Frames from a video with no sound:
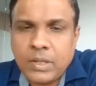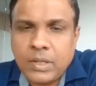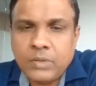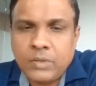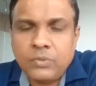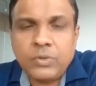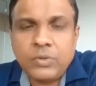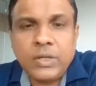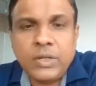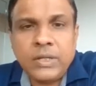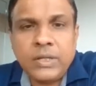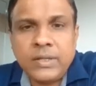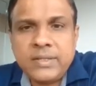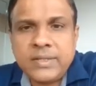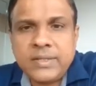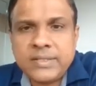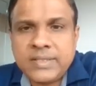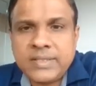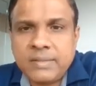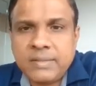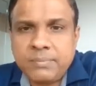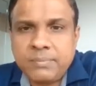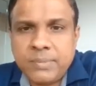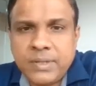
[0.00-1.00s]
So in this
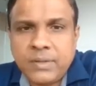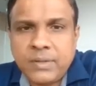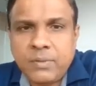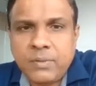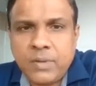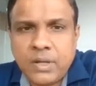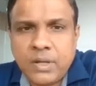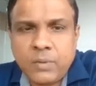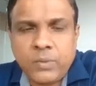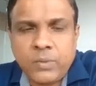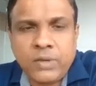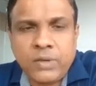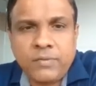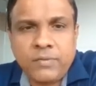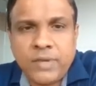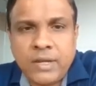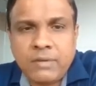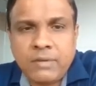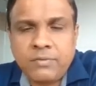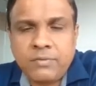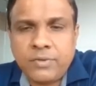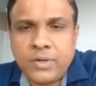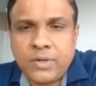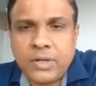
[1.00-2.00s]
example, we have
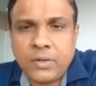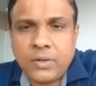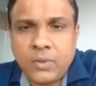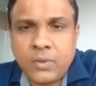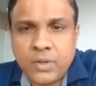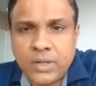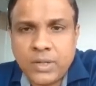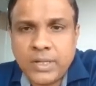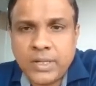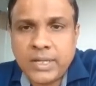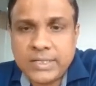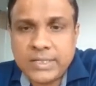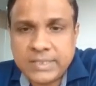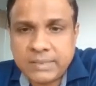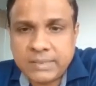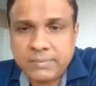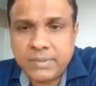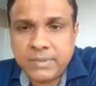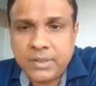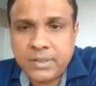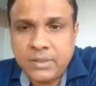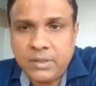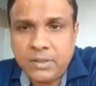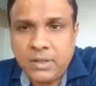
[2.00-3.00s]
done for a local
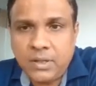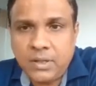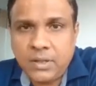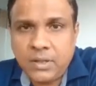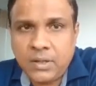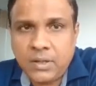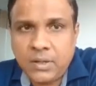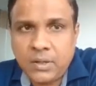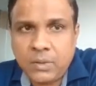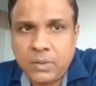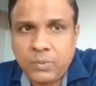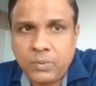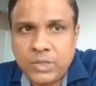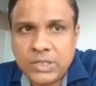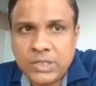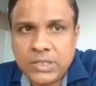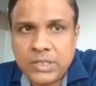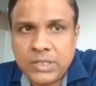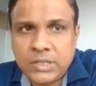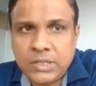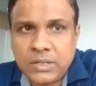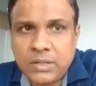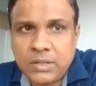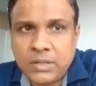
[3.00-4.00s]
customer, which
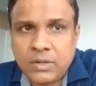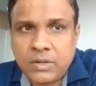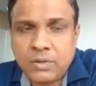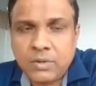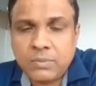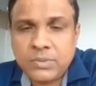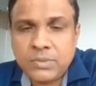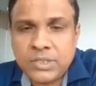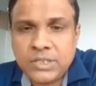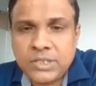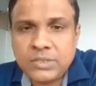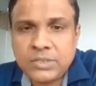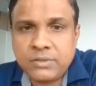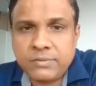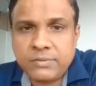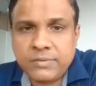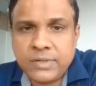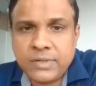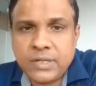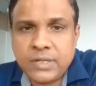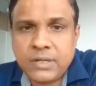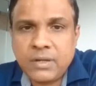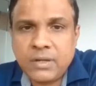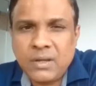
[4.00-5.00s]
consists of
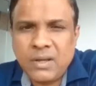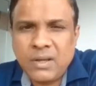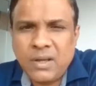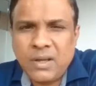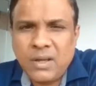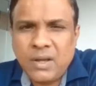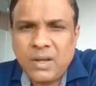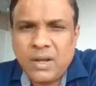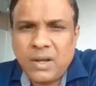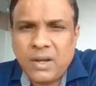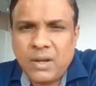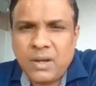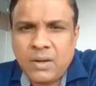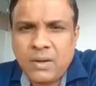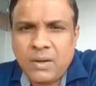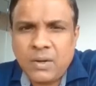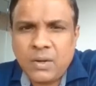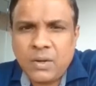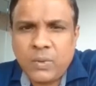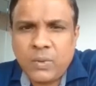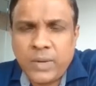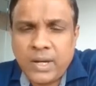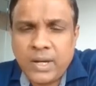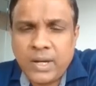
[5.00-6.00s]

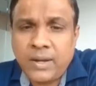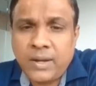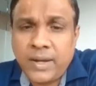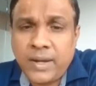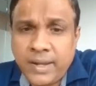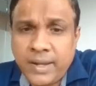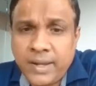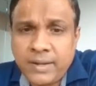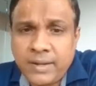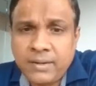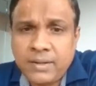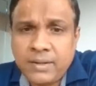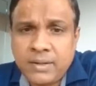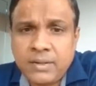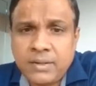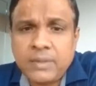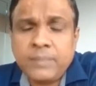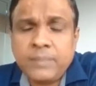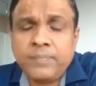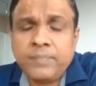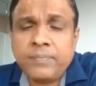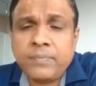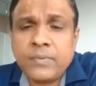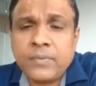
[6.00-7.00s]
quite a high-end
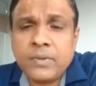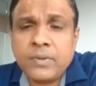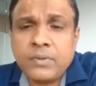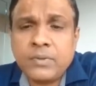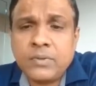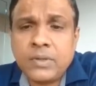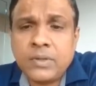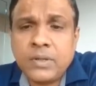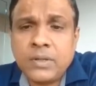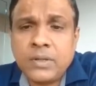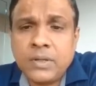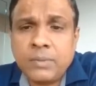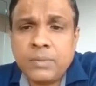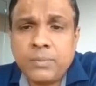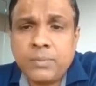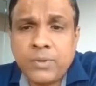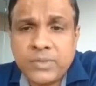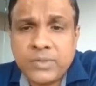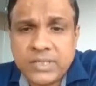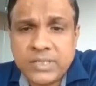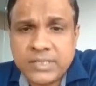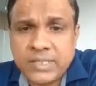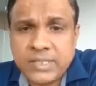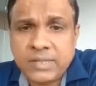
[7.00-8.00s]

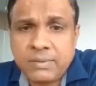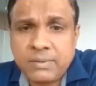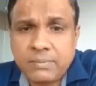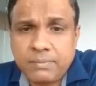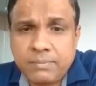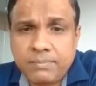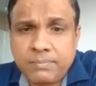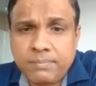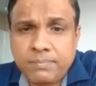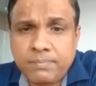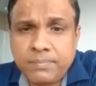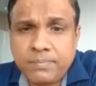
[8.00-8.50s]
processing